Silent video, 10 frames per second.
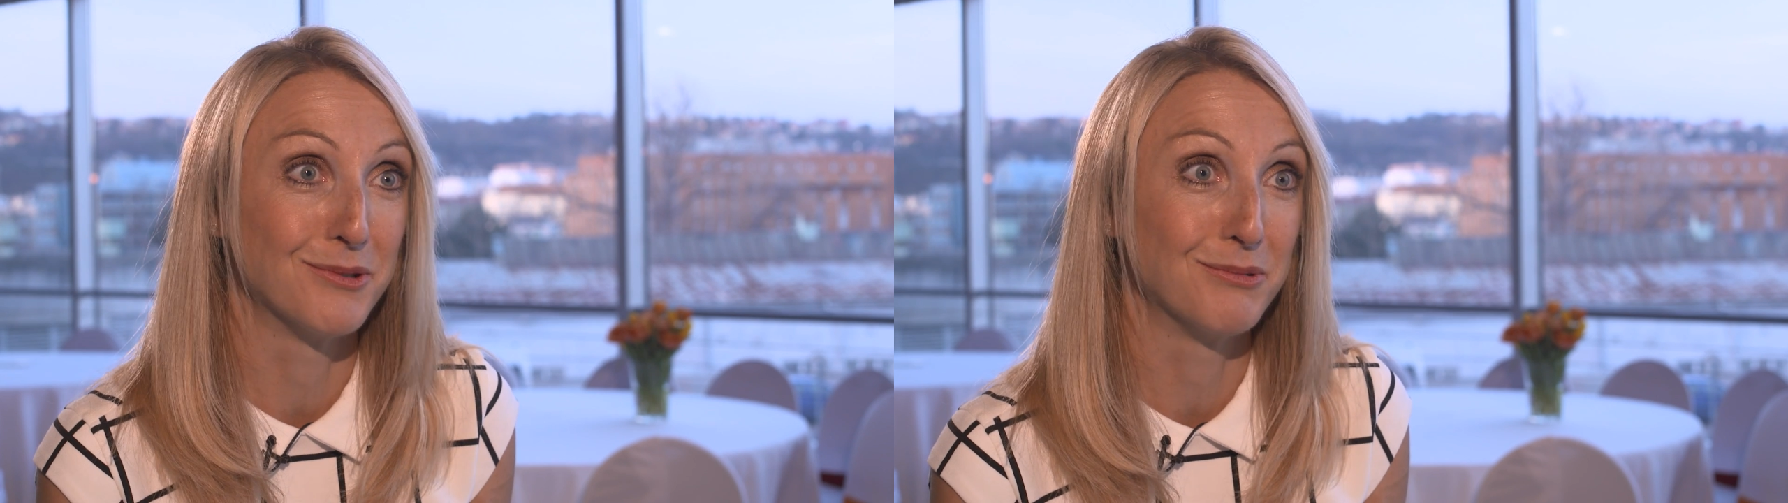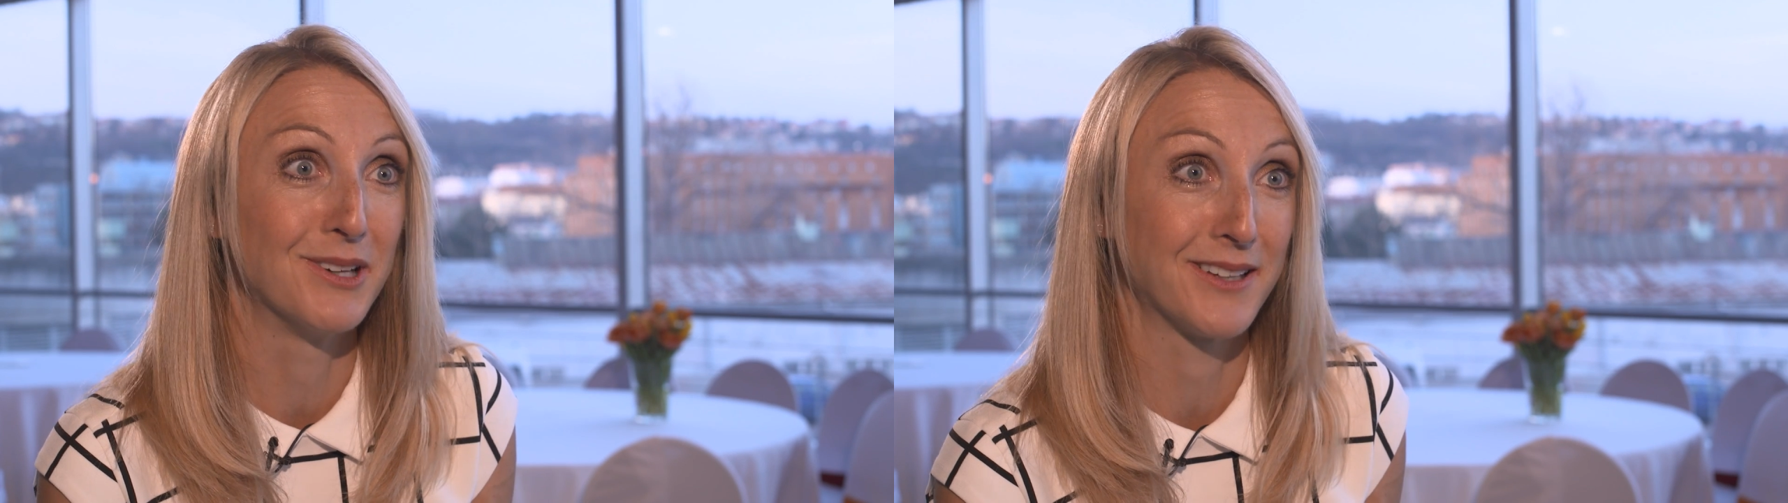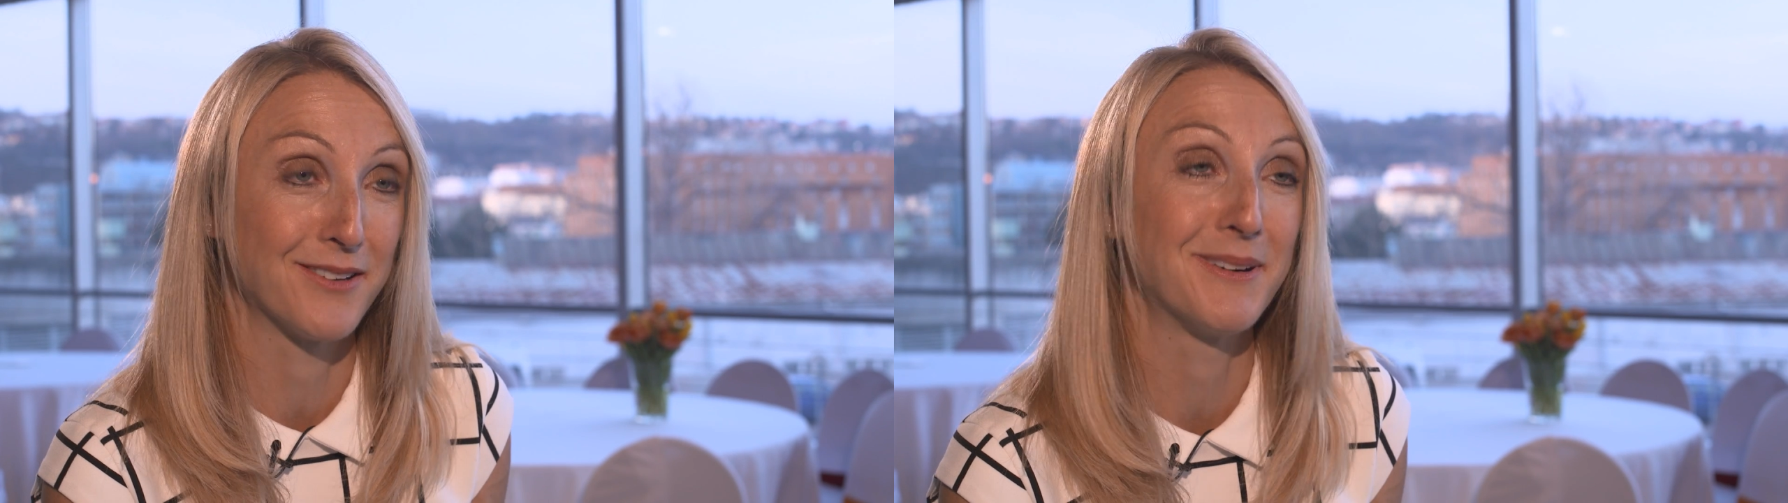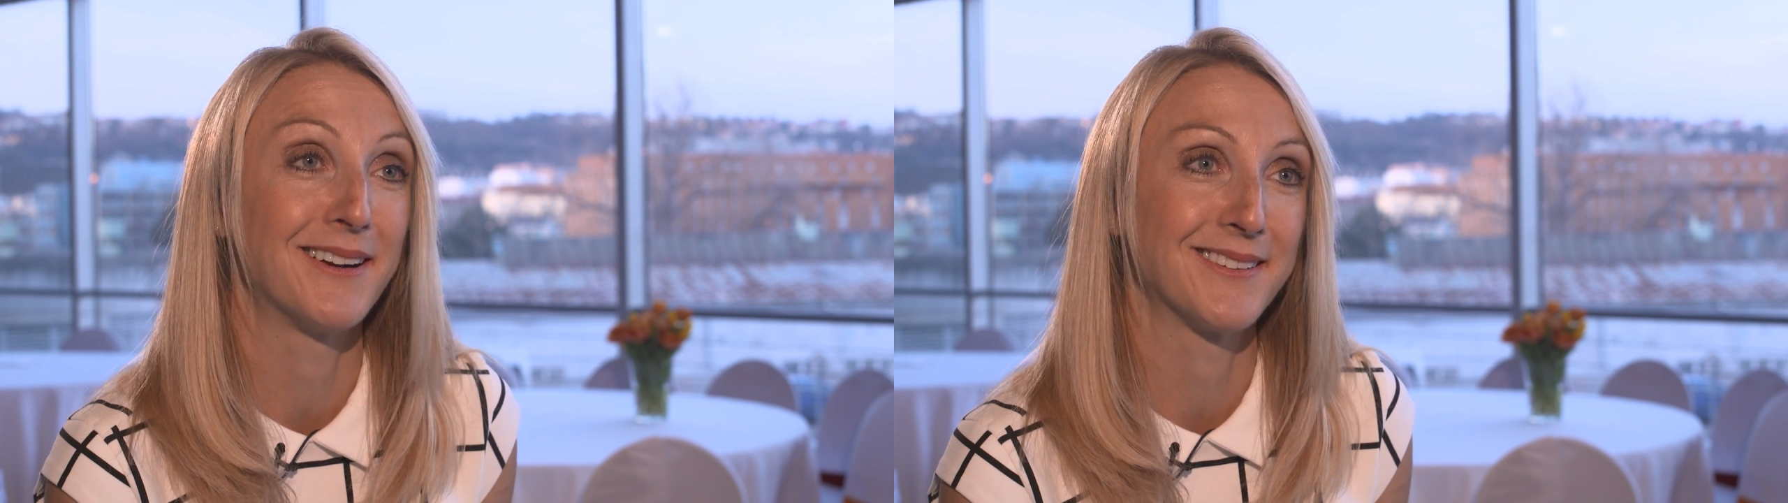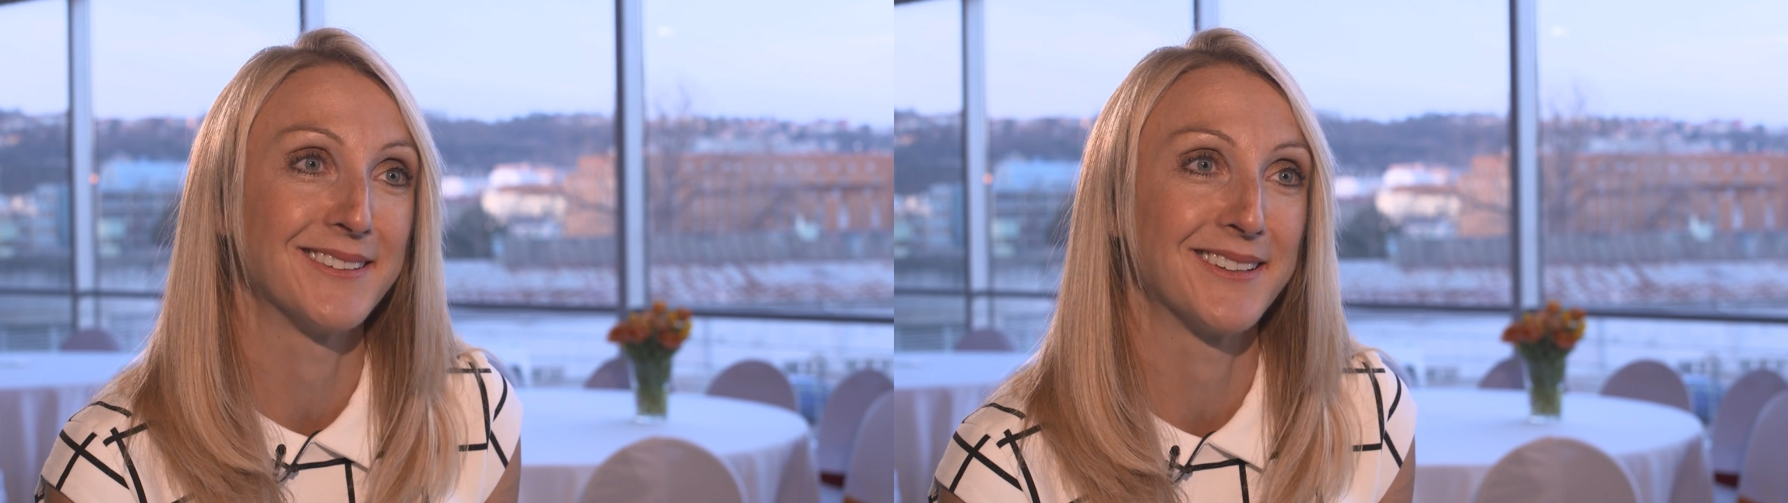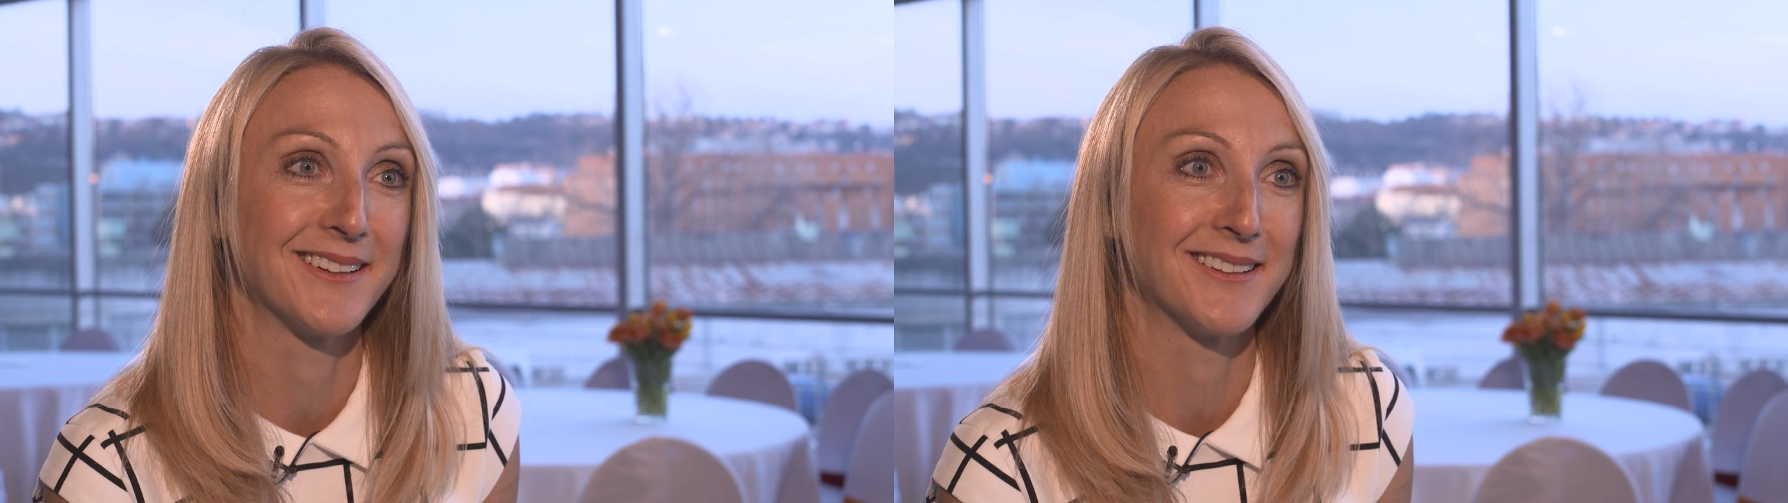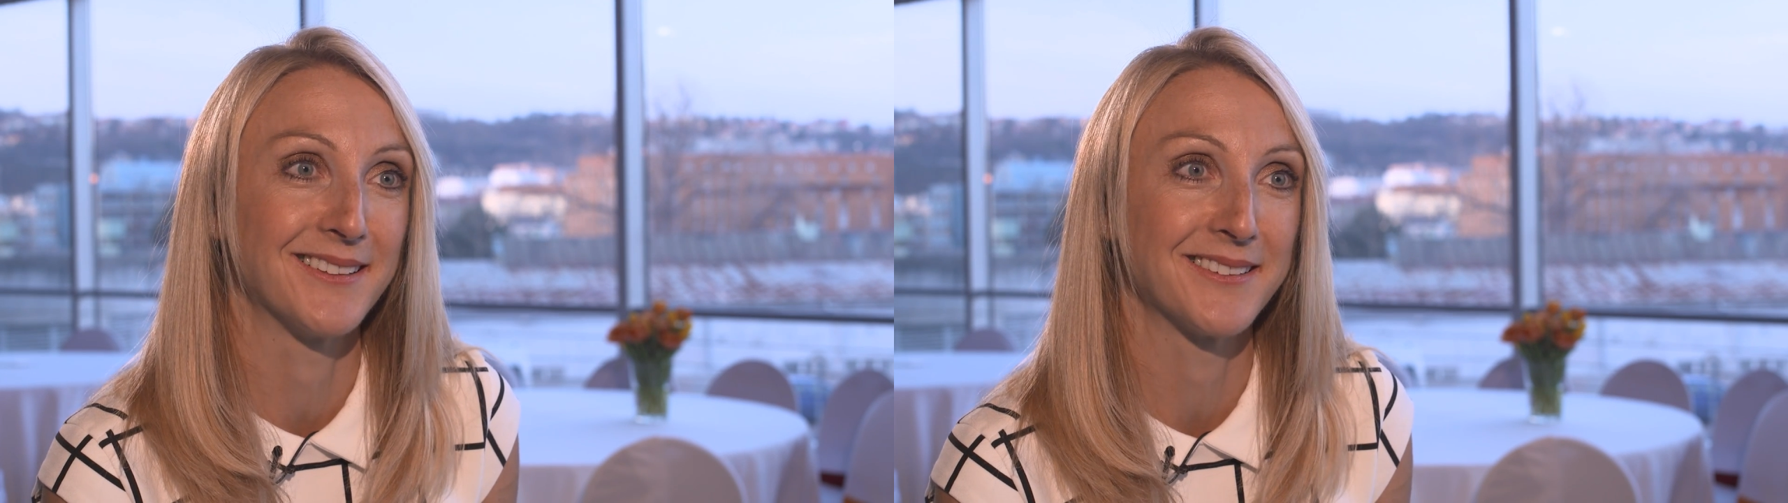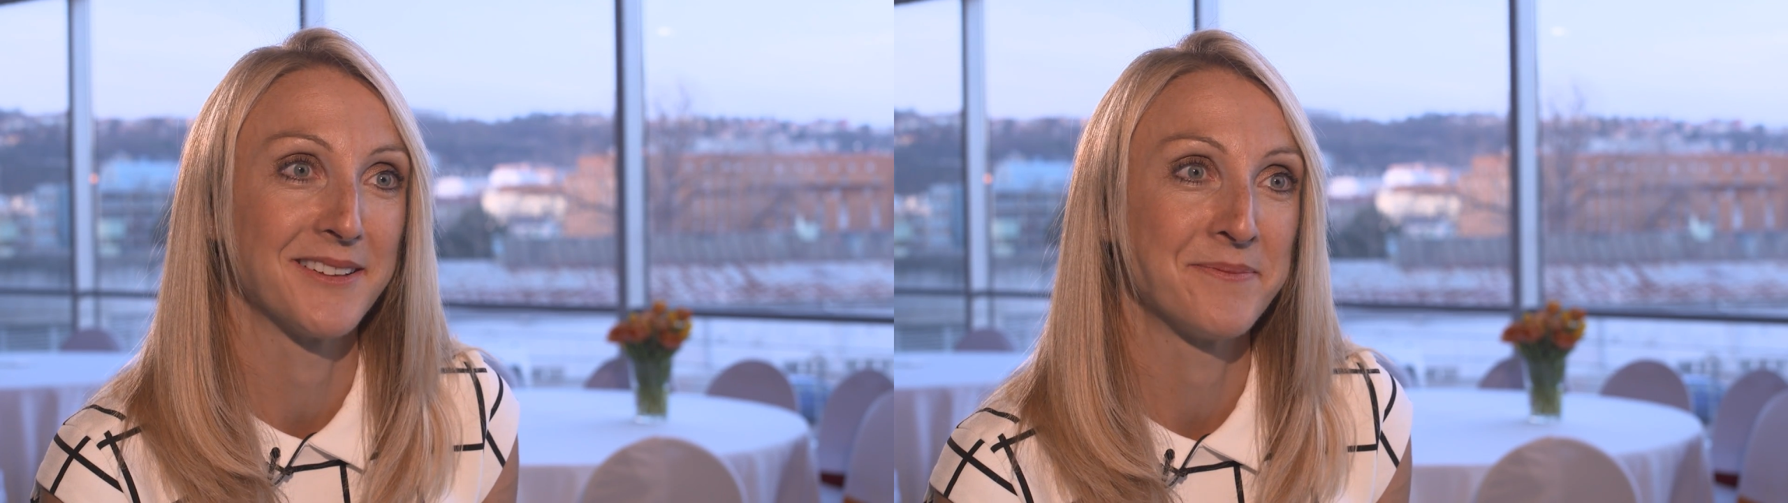world half marathon titles.